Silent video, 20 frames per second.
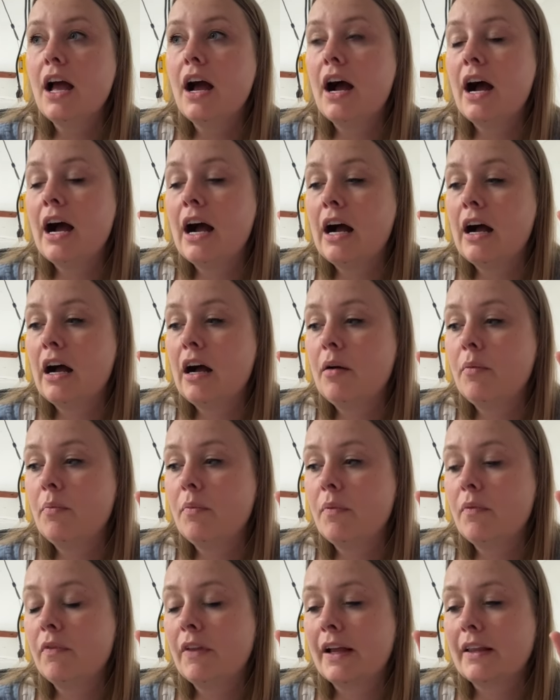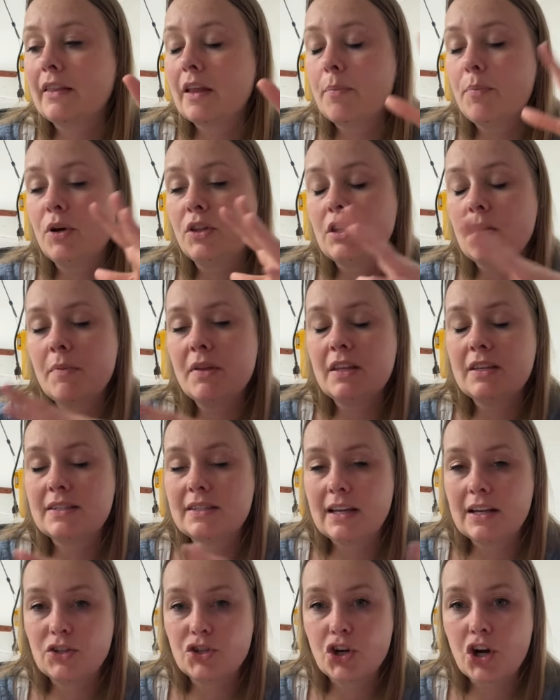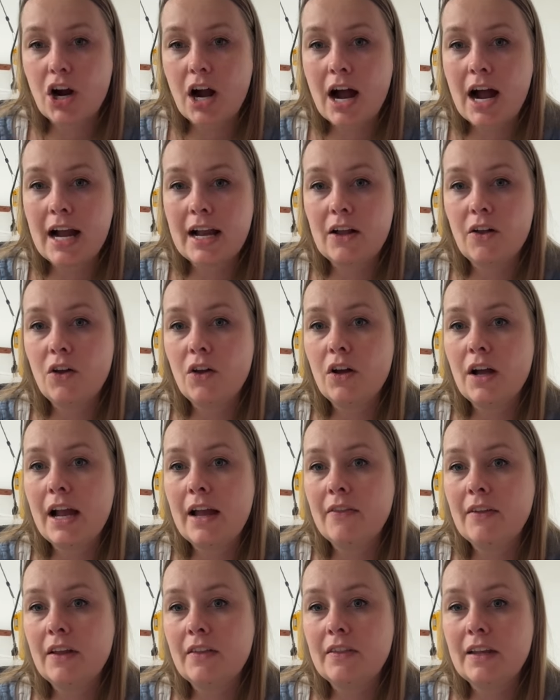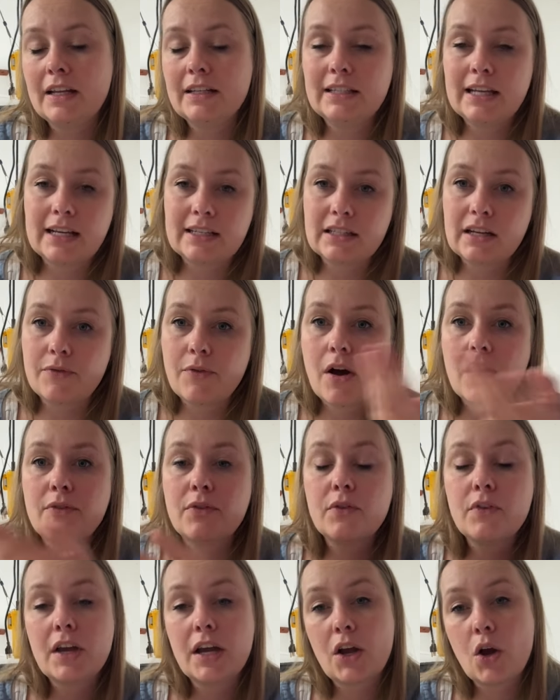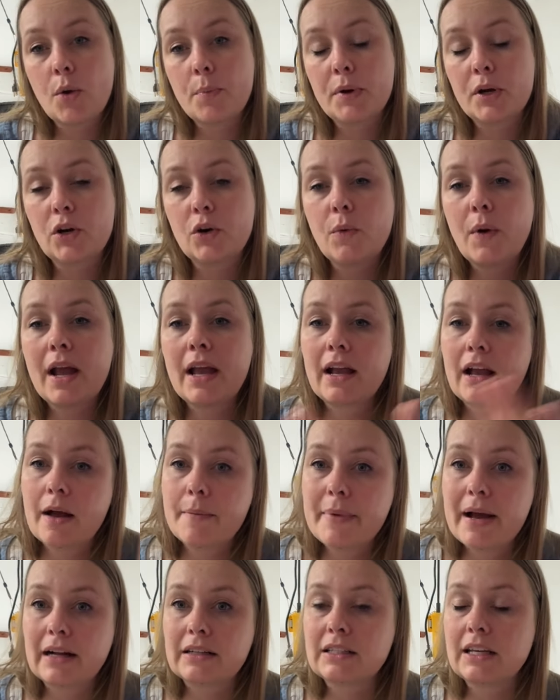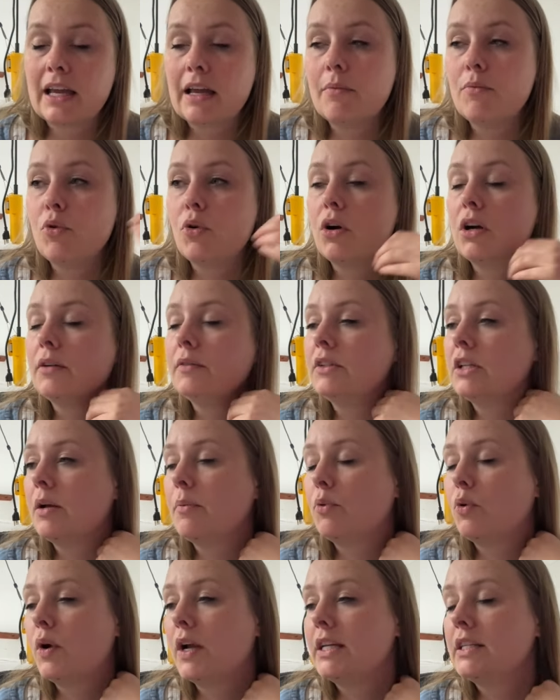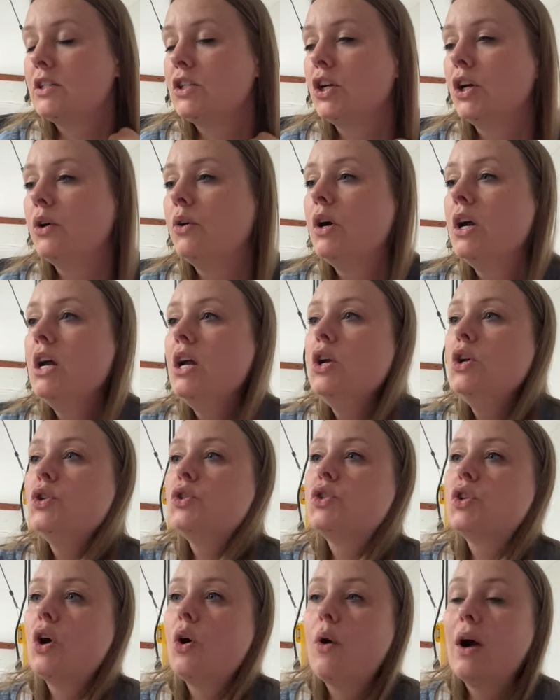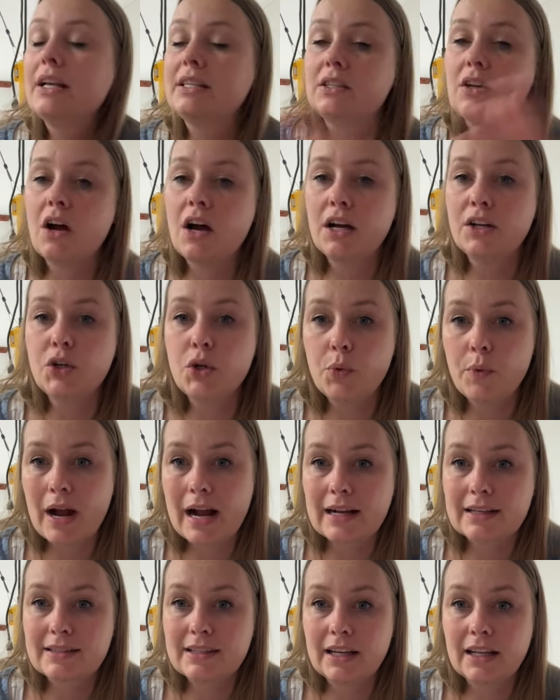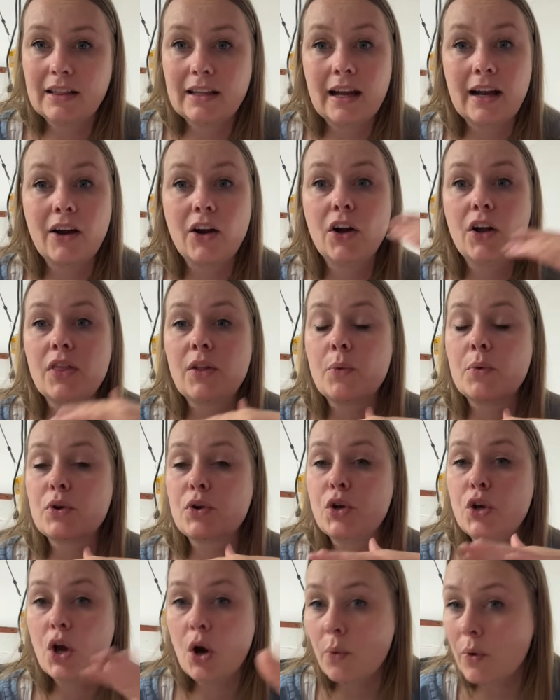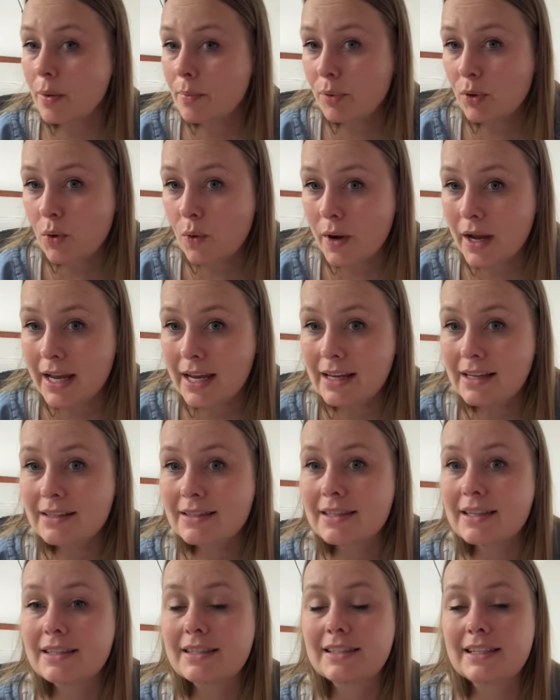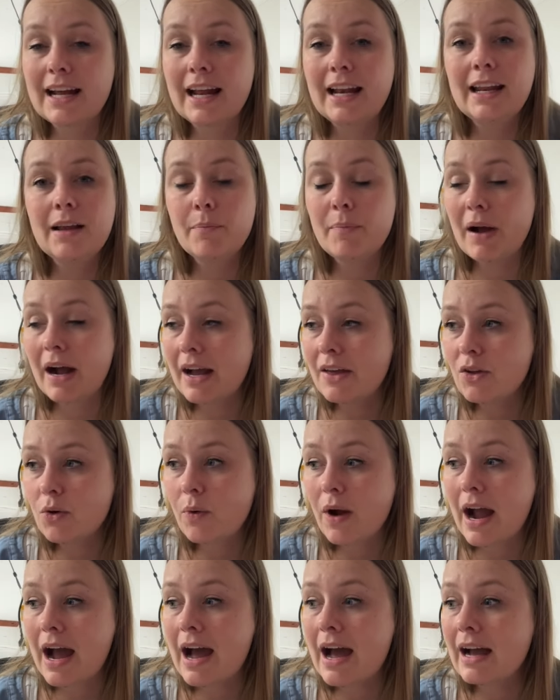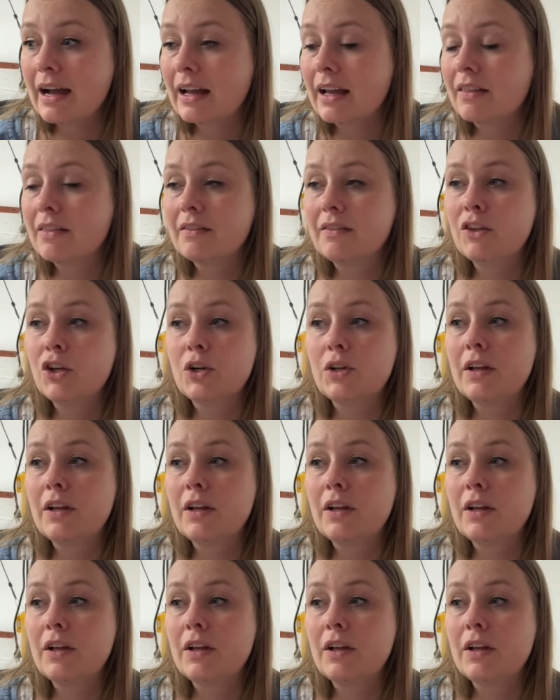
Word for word: Um, like they put them in the center aisle and then they take stuff off of it, go put it away and come back to get more. The employees do. So I saw a new rack sitting there. There were no employees standing by the rack. It looked